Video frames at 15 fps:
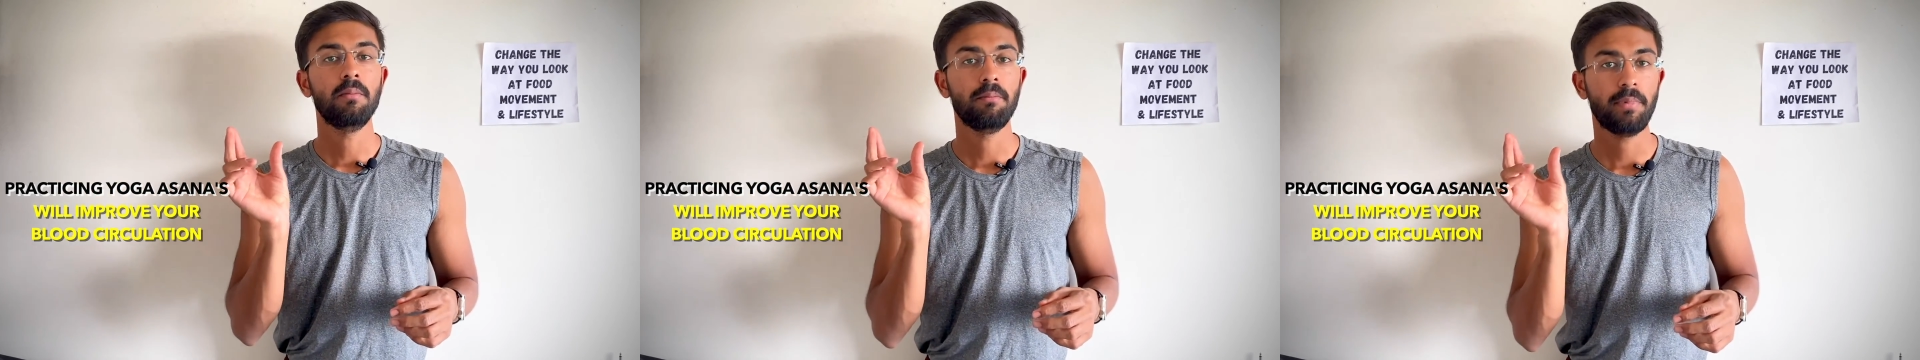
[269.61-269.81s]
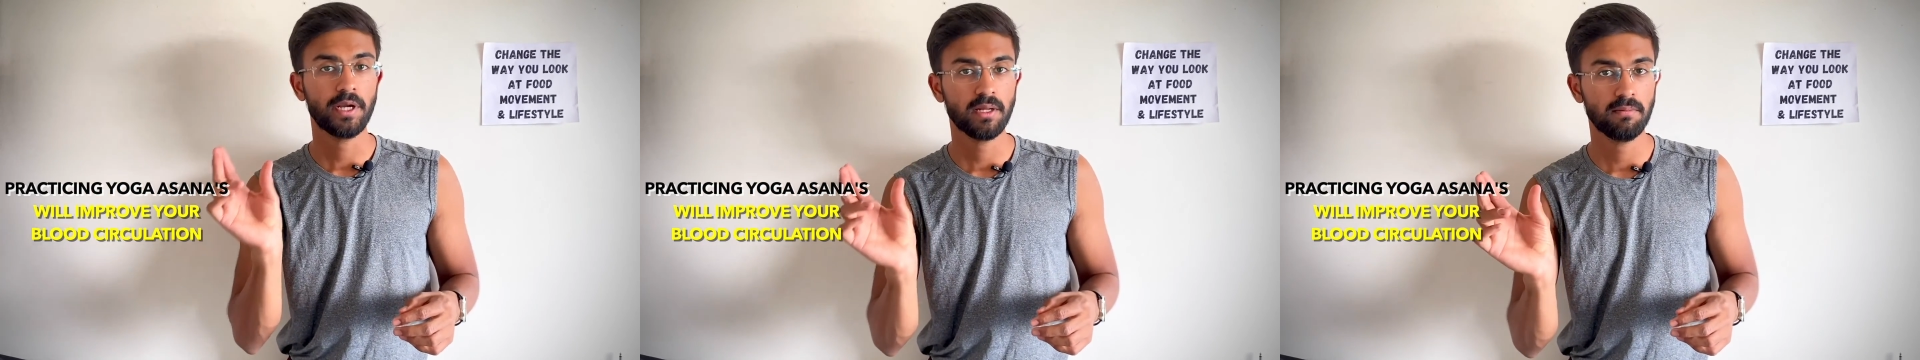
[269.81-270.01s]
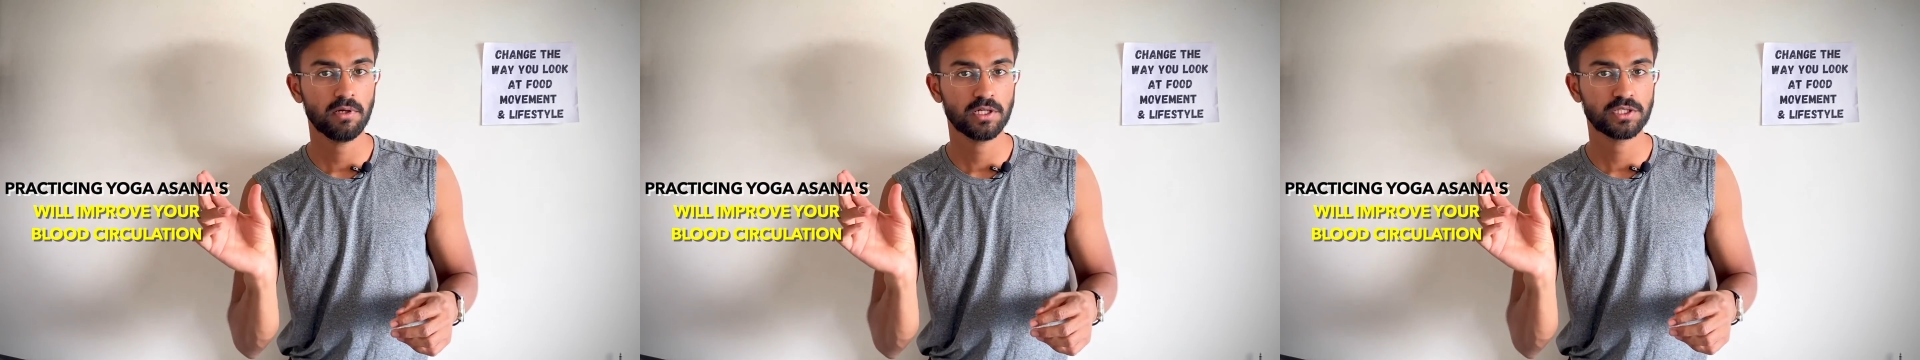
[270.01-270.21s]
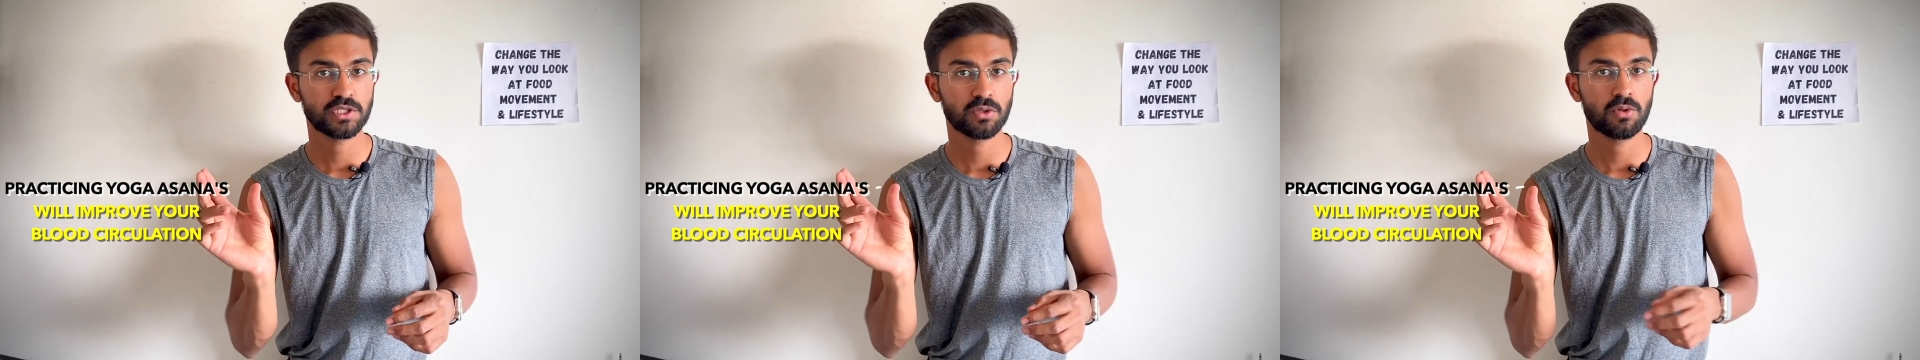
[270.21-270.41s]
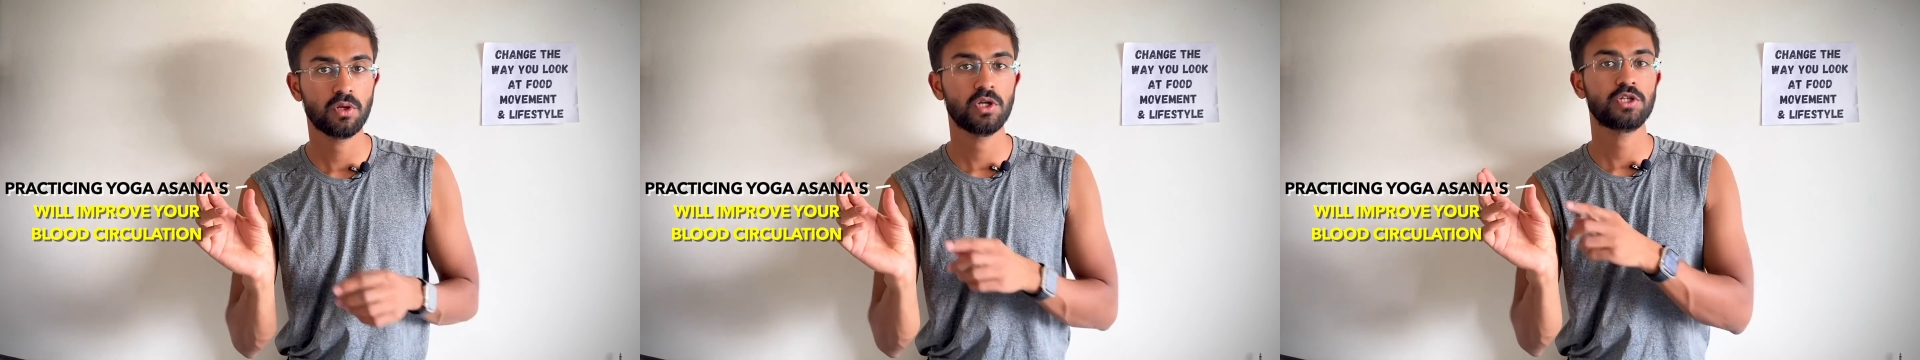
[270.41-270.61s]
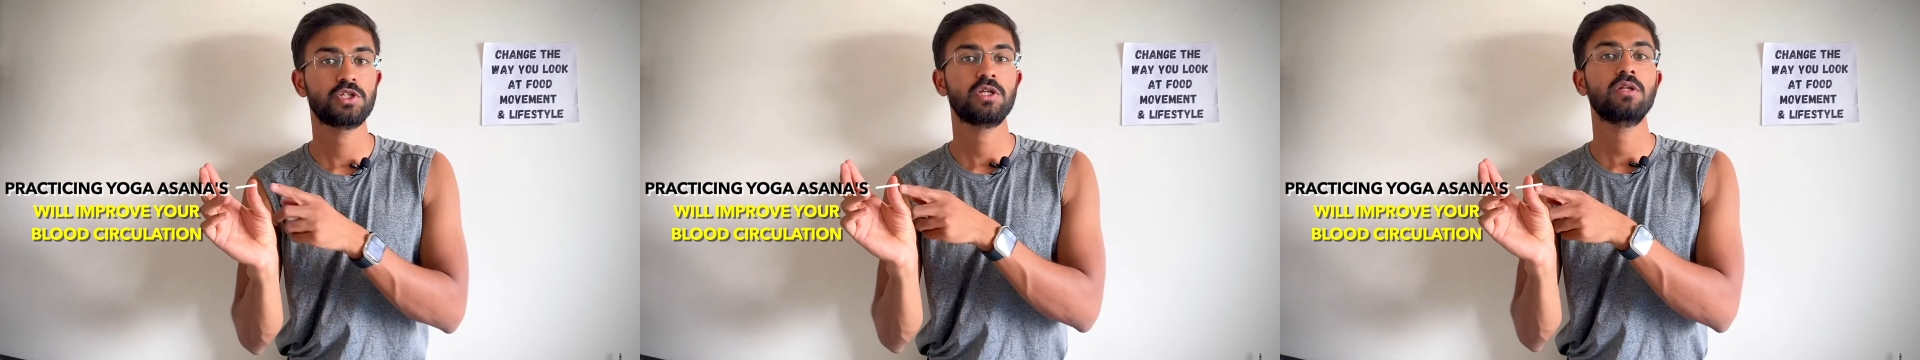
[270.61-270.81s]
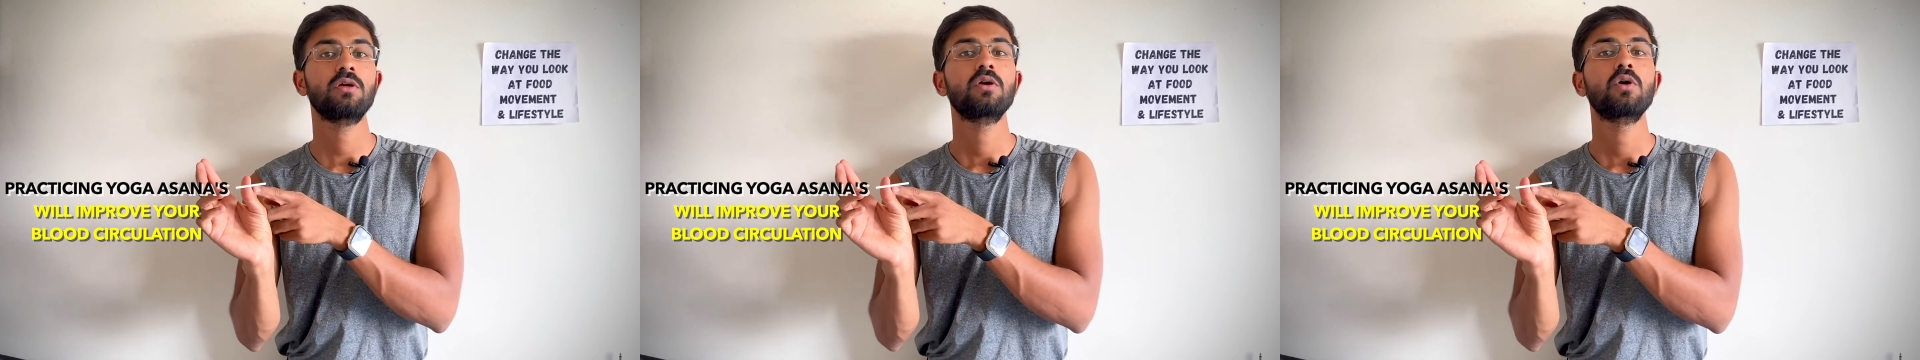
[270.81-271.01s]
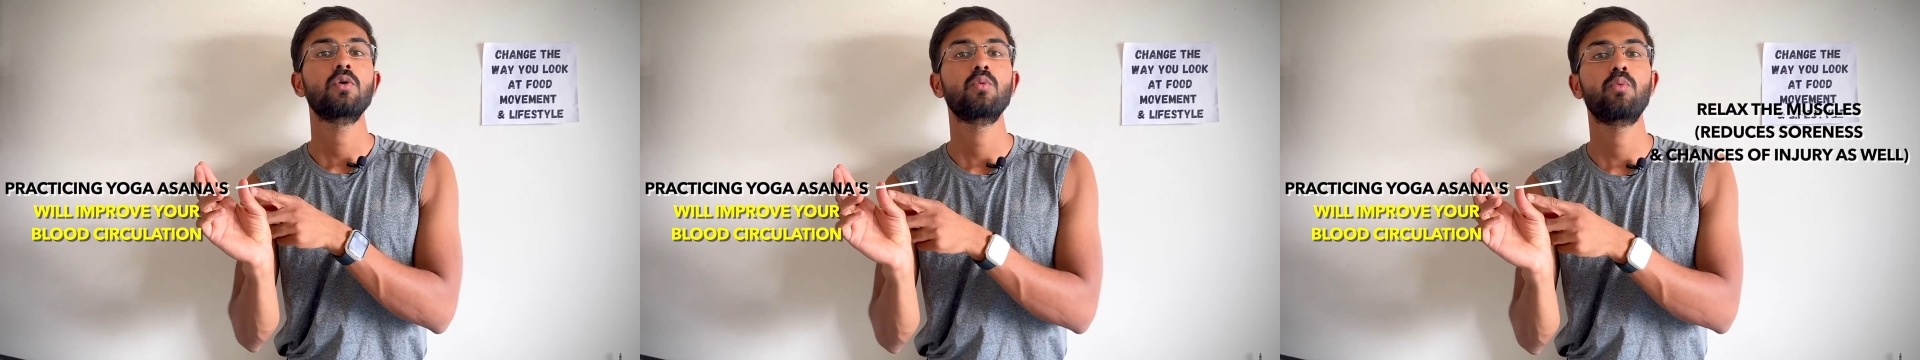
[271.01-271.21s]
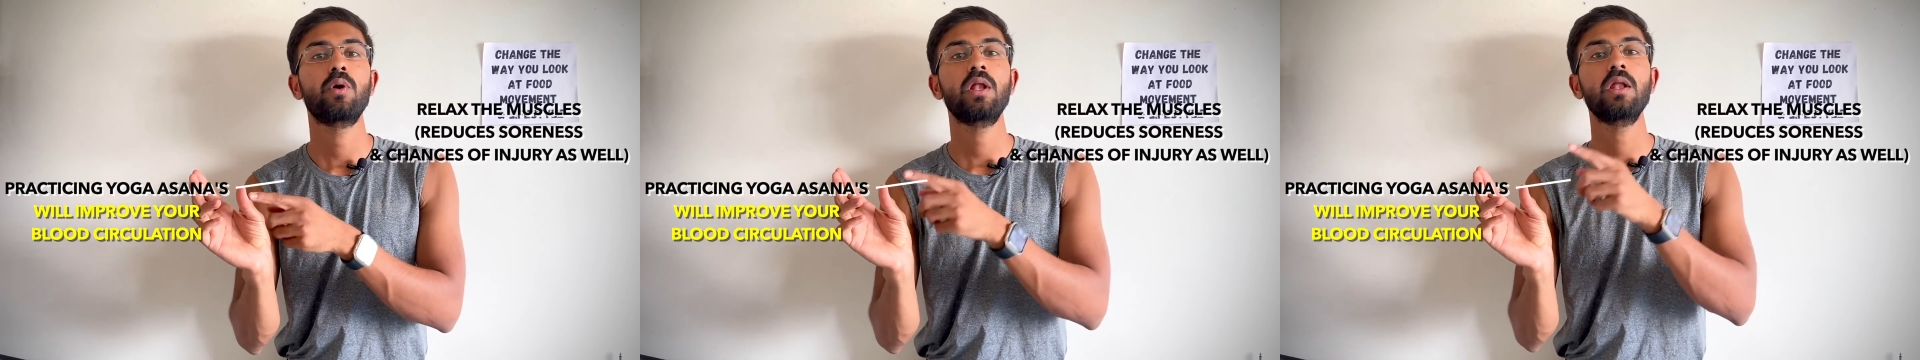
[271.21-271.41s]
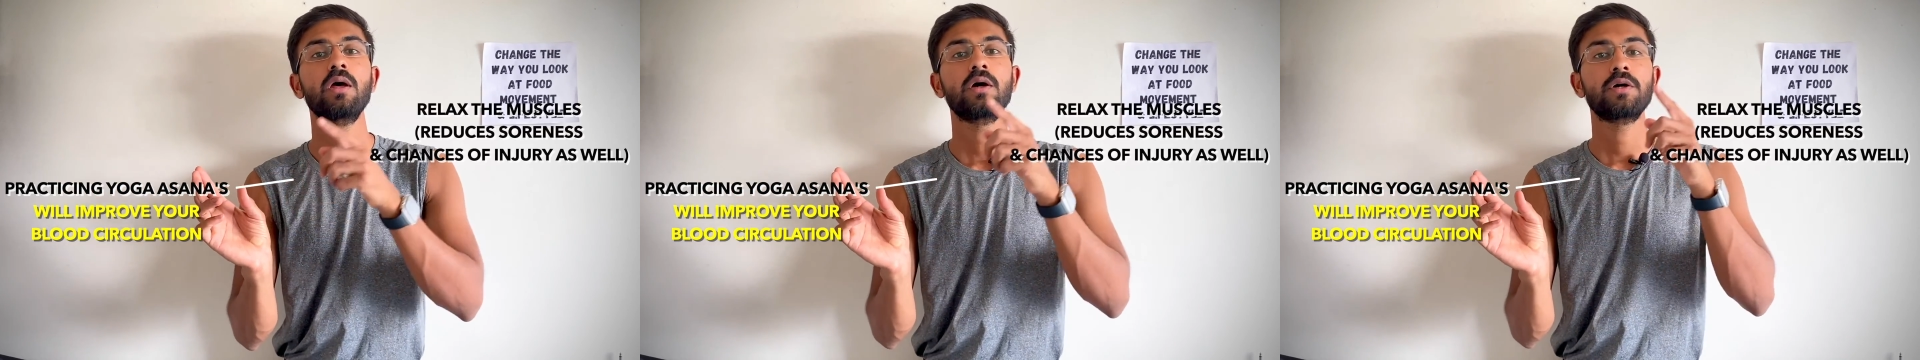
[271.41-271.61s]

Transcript: Better blood circulation will